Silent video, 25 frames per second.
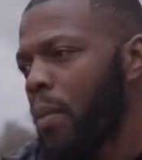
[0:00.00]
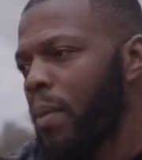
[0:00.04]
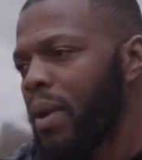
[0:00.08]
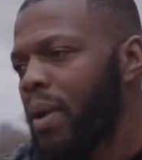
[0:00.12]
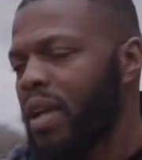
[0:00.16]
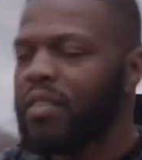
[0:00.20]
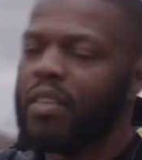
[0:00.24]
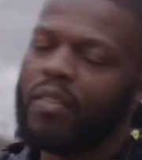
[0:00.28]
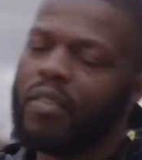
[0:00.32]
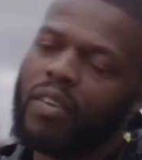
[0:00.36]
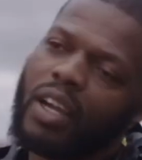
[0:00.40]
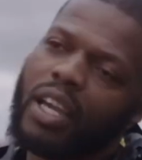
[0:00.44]
But
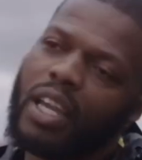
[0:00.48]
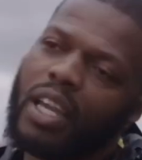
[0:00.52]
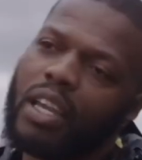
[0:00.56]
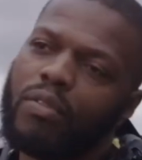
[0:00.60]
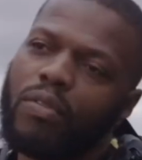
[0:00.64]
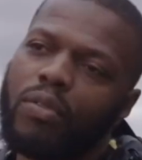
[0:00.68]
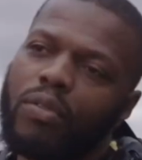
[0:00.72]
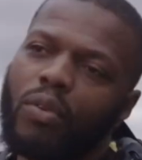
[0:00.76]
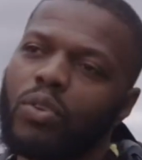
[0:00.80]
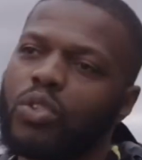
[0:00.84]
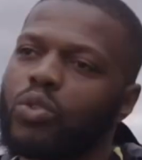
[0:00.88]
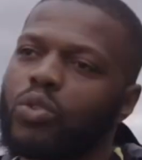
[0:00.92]
even if I can
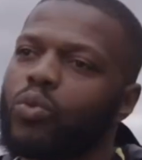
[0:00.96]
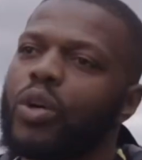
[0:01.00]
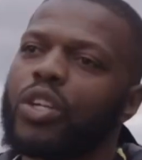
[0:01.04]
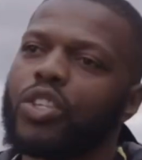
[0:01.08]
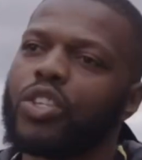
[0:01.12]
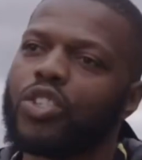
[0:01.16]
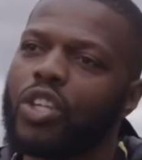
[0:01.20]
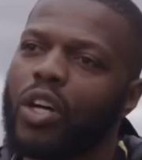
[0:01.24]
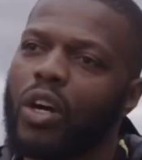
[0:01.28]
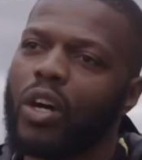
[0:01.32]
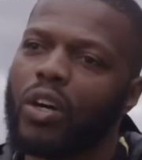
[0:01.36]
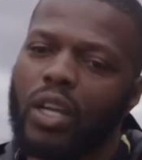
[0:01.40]
influence
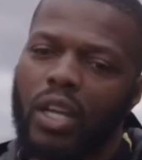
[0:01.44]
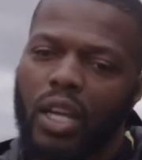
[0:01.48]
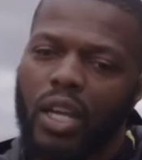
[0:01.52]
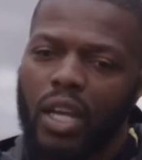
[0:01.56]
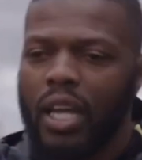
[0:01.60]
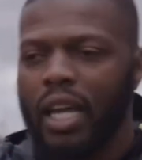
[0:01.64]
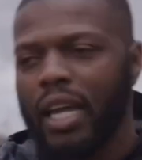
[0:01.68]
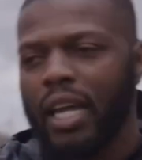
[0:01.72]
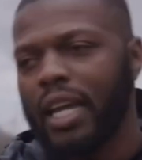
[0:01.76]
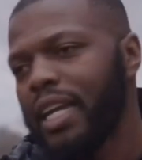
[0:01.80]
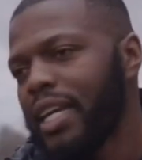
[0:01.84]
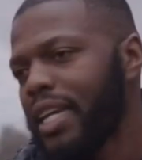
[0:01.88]
one child,
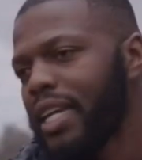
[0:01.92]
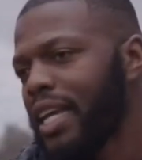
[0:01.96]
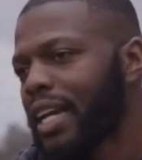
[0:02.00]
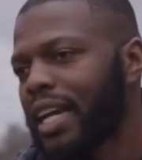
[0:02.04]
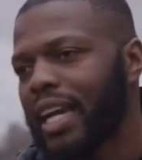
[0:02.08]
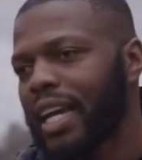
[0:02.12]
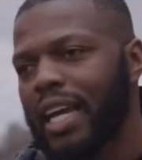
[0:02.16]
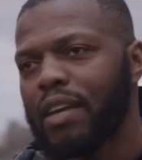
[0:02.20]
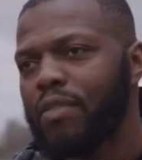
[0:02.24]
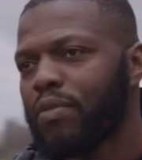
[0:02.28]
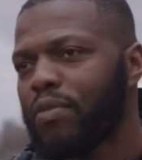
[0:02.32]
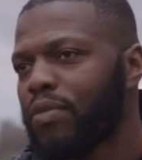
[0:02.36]
he then
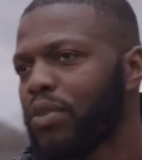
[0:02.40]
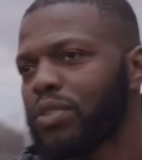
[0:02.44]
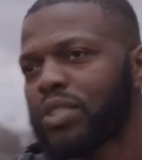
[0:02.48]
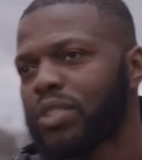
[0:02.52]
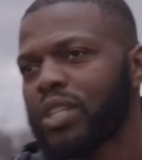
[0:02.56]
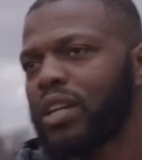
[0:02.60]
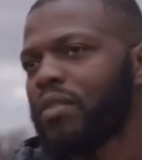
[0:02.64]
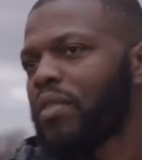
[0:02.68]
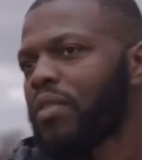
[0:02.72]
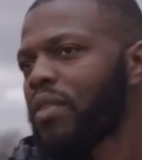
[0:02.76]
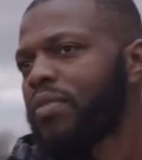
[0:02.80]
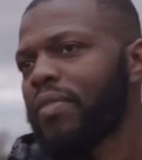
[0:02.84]
can influence
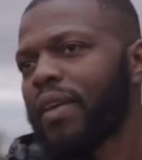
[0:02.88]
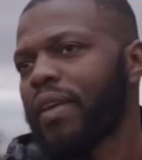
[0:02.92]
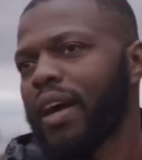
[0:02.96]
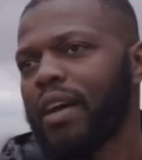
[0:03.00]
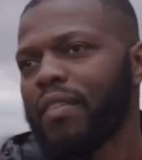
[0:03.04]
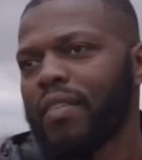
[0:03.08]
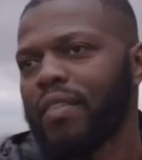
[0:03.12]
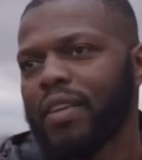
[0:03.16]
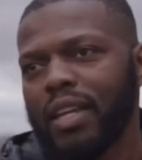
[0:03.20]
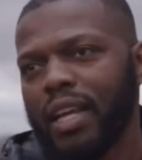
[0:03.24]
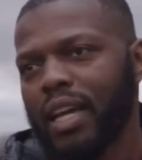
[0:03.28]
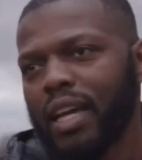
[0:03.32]
another
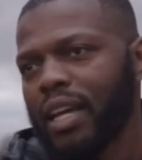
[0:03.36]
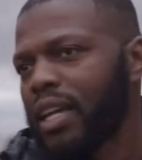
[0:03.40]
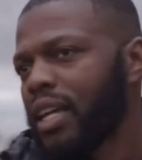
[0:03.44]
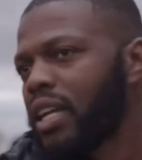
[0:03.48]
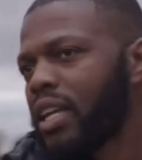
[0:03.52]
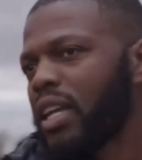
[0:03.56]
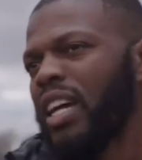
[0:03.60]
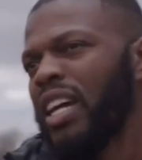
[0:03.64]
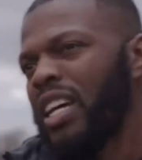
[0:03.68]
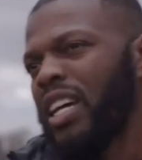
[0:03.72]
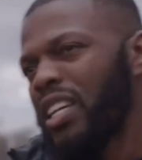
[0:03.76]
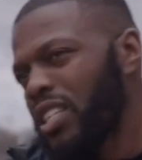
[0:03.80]
five, and they
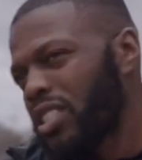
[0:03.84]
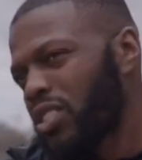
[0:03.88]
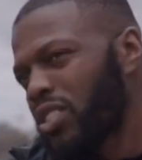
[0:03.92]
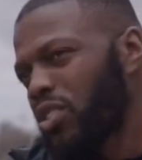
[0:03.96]
can.